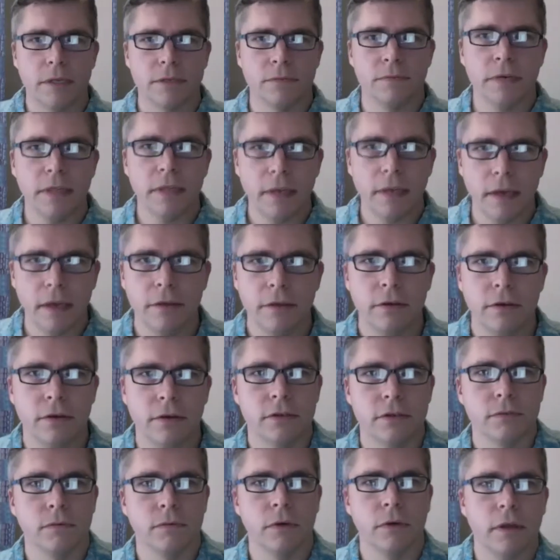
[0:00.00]
really
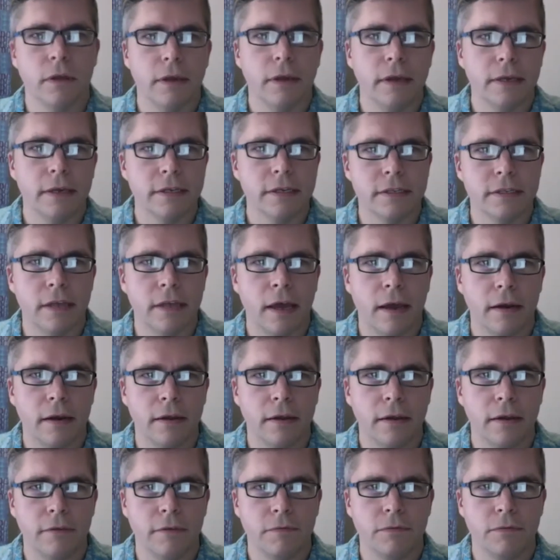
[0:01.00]
unusual is that
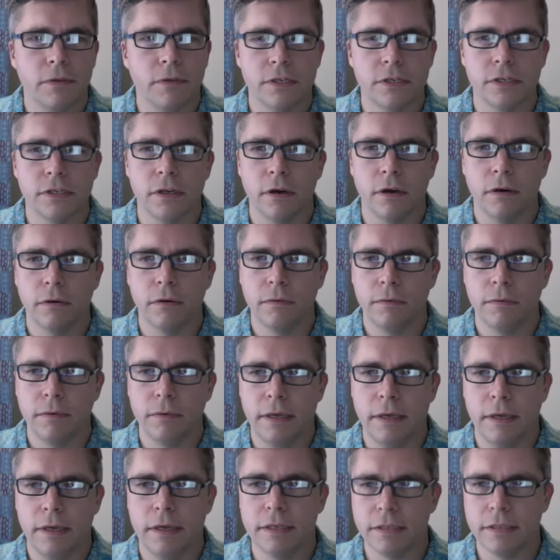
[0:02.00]
if the show
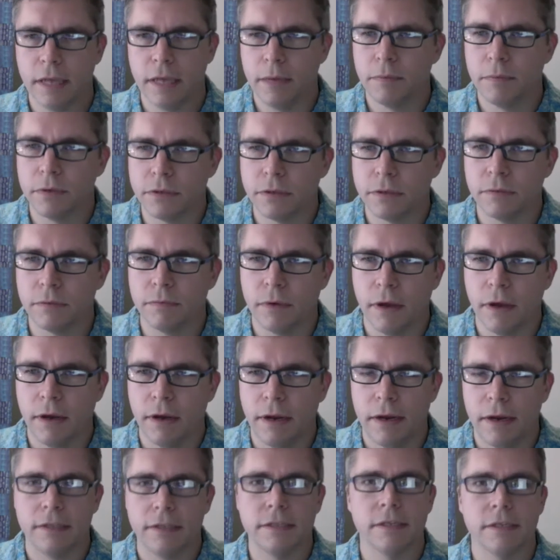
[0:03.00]
is able to run
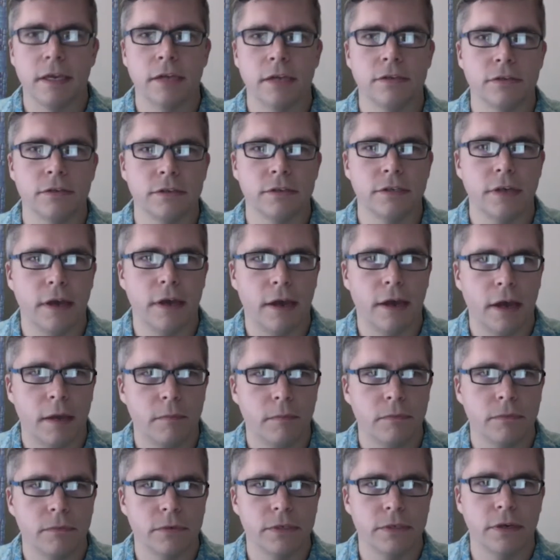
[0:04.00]
at its scheduled time,
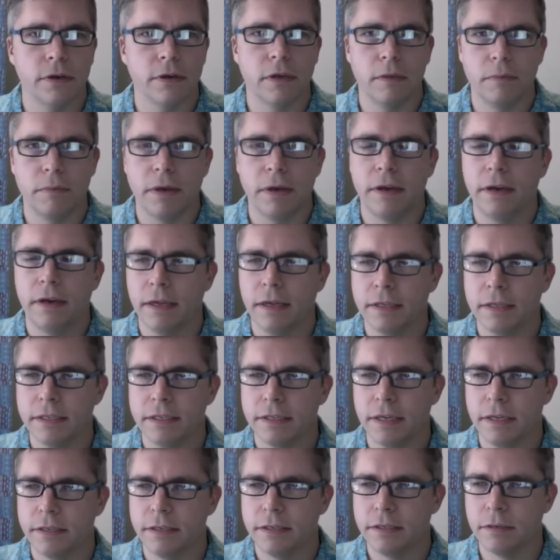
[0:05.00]
we're talking about
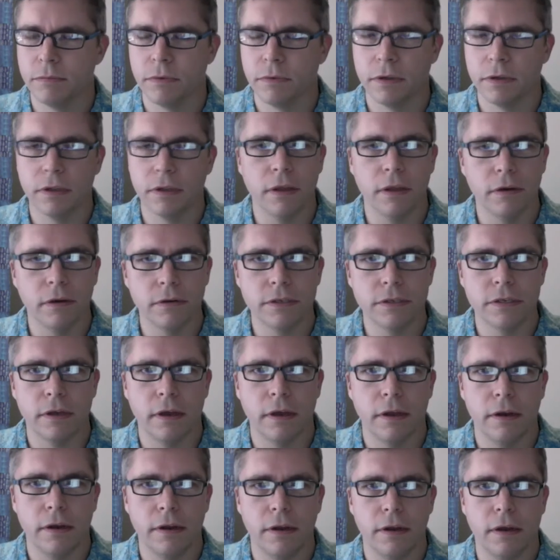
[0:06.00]
Nonsense, it will close
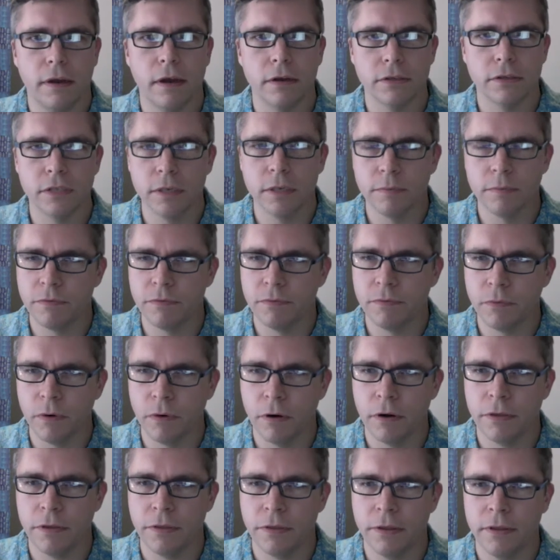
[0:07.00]
on October
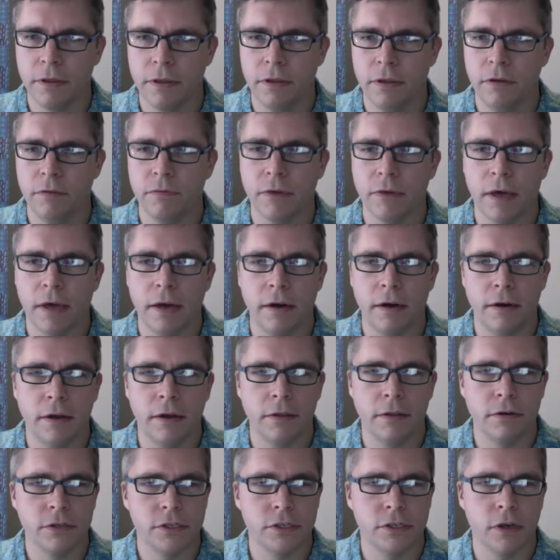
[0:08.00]
4th, and then you've got
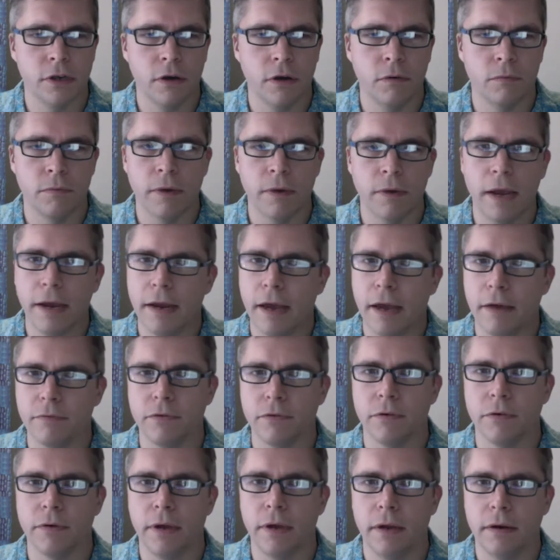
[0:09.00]
another show right
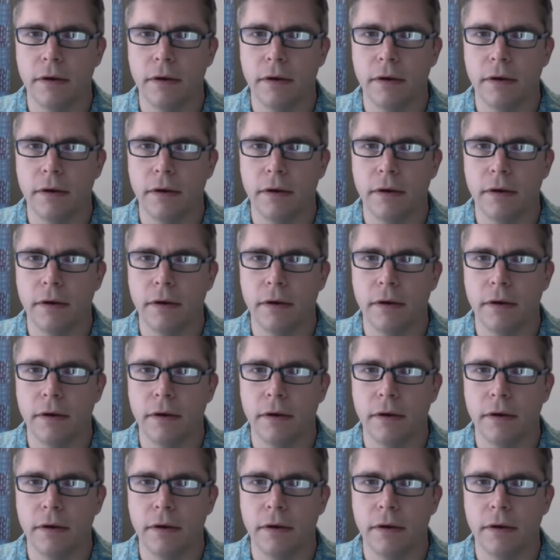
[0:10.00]
after it,